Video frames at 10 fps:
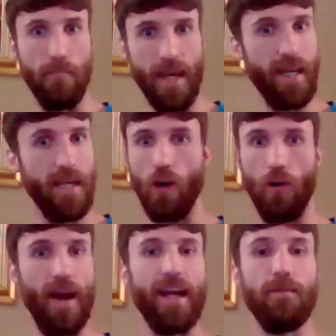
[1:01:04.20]
me
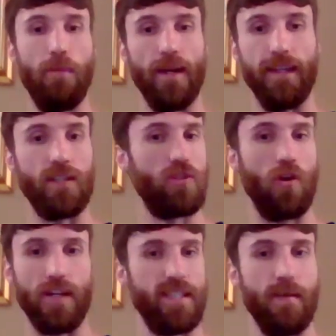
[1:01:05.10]
or anybody to
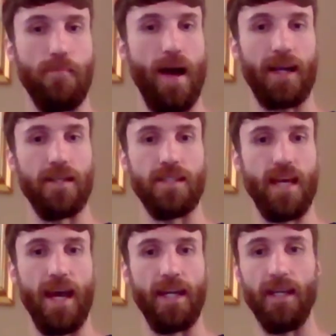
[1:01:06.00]
sort of sit back and
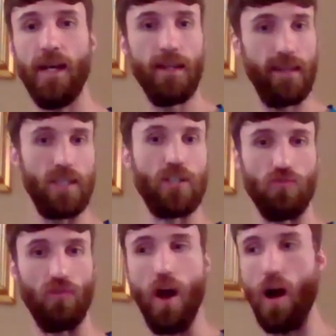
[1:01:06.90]
say, this
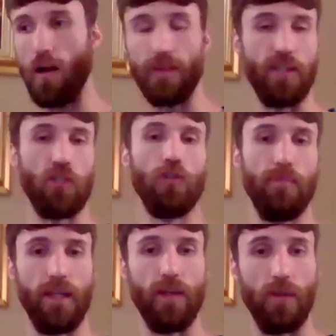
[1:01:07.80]
is wrong. They shouldn't
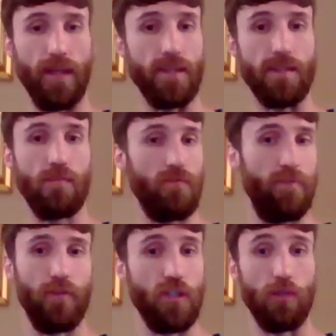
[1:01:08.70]
be doing this.
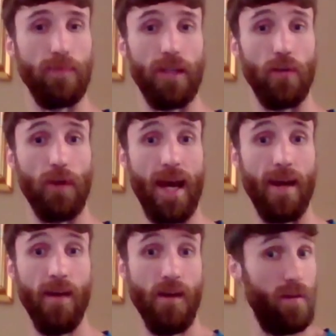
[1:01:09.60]
Referee shouldn't be doing
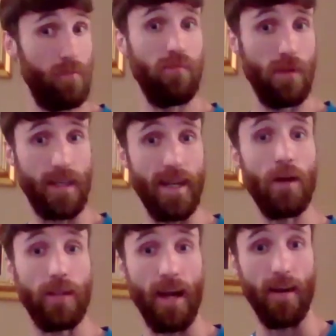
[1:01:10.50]
that. Well, get
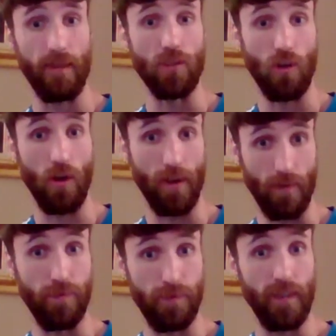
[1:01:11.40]
out there and sort
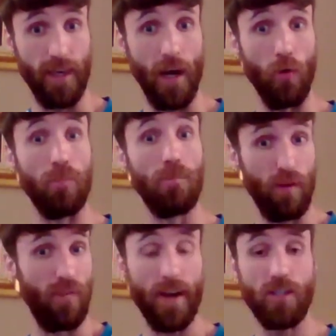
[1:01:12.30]
of, you know,
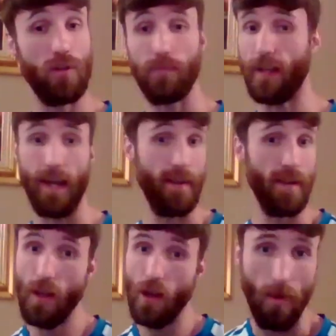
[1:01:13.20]
provide something. And
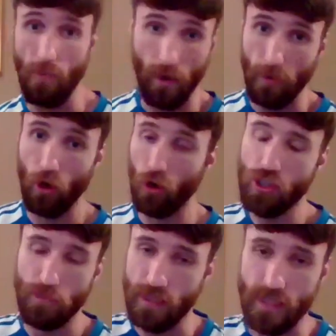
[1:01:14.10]
I'm, I'm one
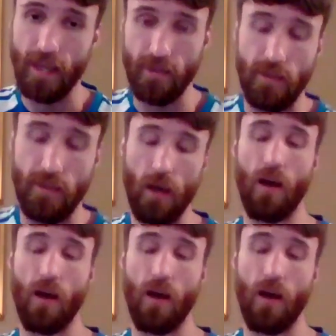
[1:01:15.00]
hundred percent